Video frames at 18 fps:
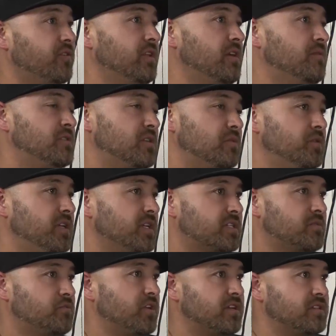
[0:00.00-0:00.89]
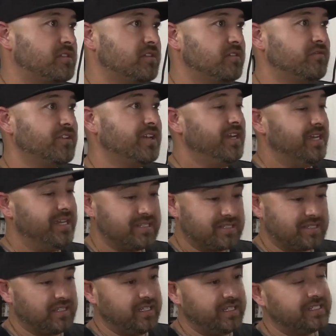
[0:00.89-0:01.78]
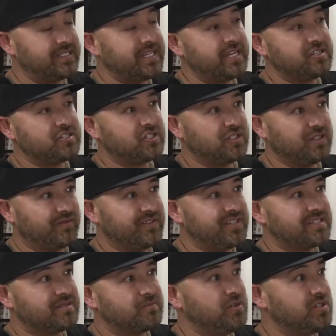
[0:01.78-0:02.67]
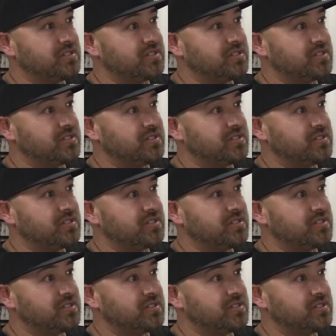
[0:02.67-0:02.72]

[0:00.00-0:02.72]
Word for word: them to be expressive is the intention of this book